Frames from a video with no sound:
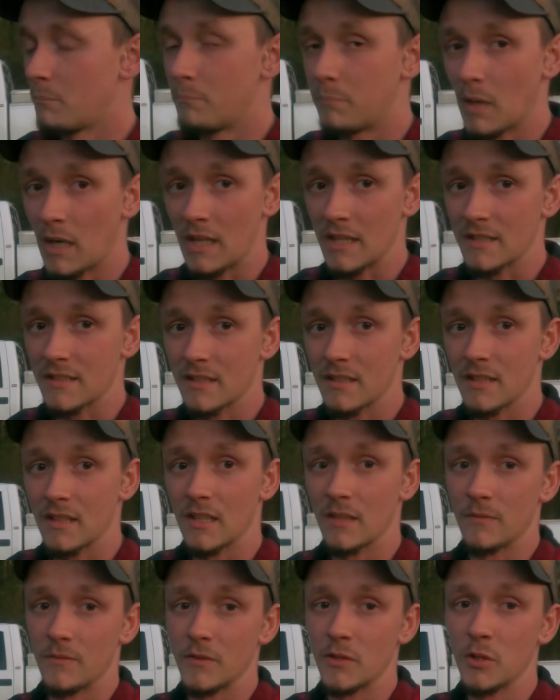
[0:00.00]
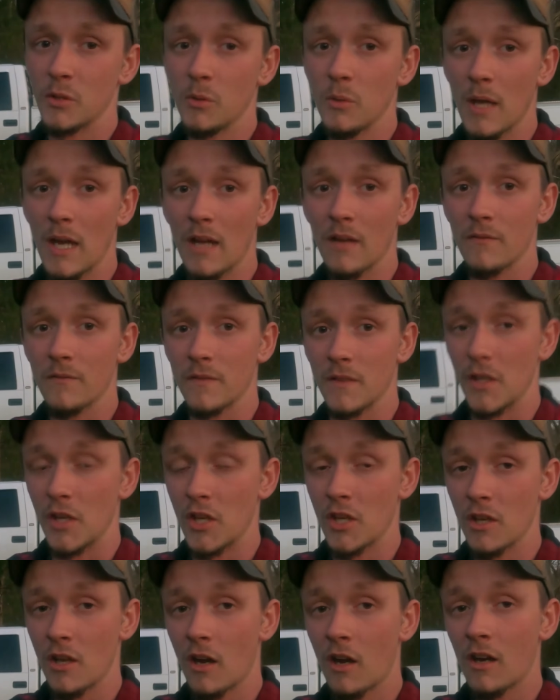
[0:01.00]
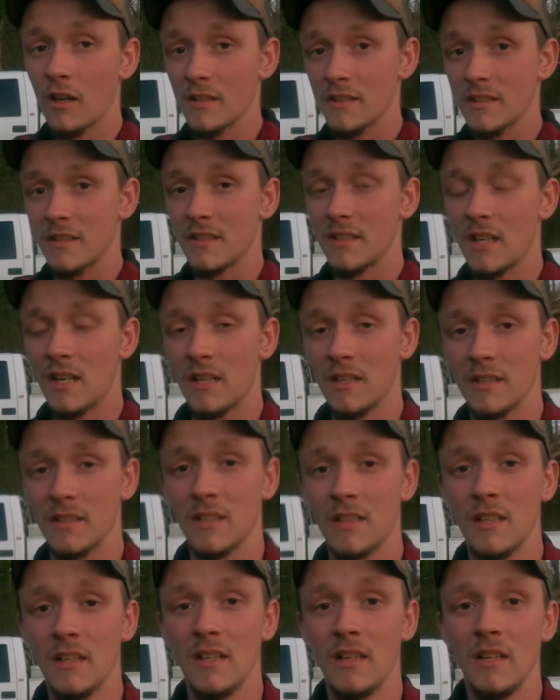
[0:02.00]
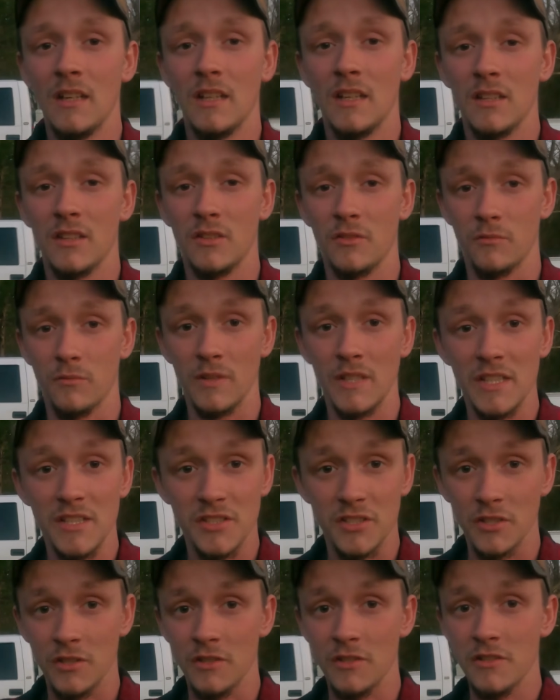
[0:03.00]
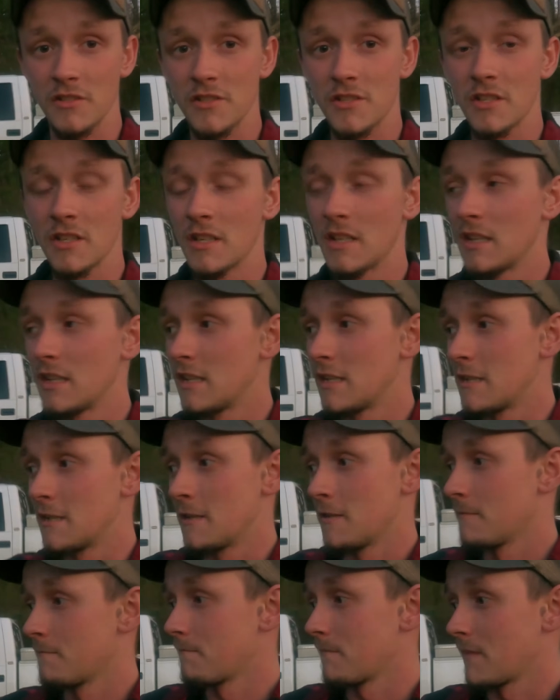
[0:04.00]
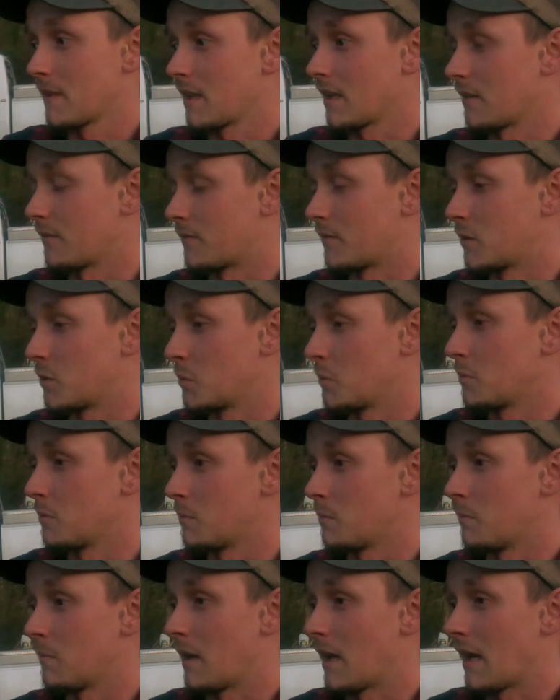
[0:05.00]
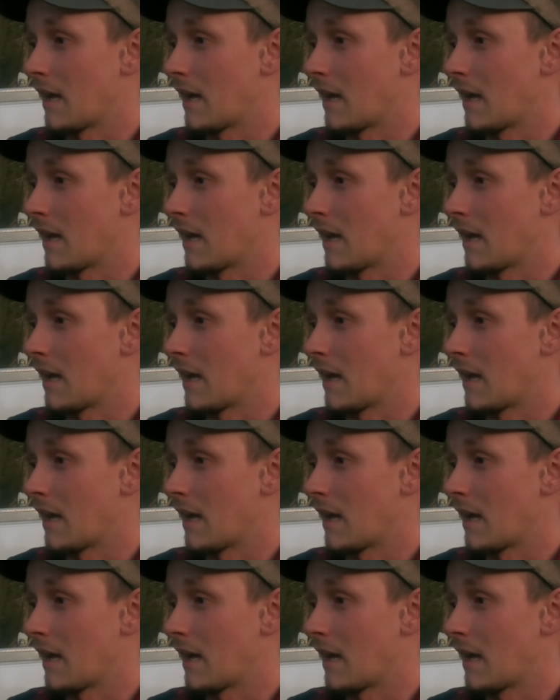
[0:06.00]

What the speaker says: But if you have not done the research, if you're